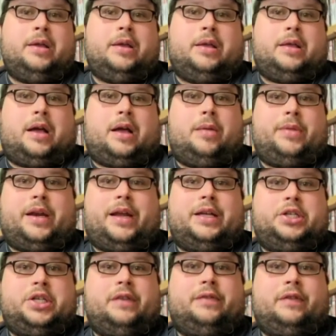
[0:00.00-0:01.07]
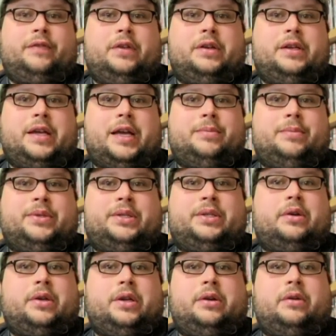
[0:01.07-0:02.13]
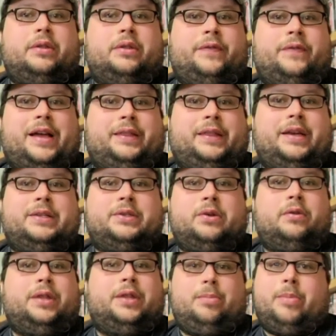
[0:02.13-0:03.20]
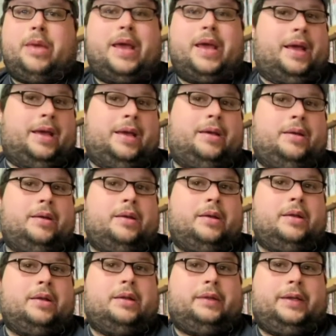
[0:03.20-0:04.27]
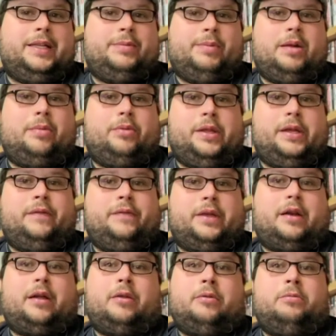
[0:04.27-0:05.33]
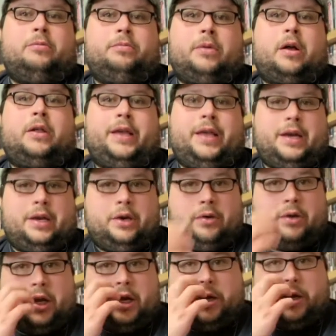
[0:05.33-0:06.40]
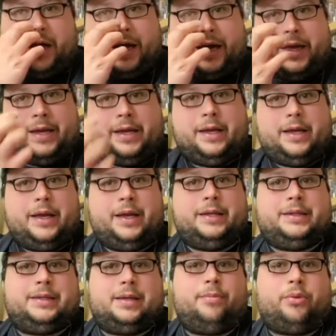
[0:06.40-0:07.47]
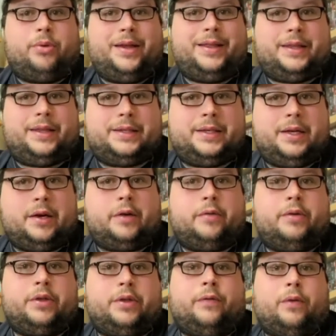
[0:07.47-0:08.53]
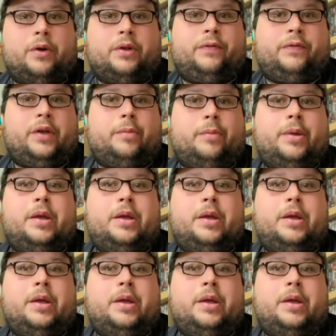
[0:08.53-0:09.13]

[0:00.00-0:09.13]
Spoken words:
that I achieved a few times. So the fact that it's only May leads me to believe that I'll hit a new year high at some point this year with a 4th film.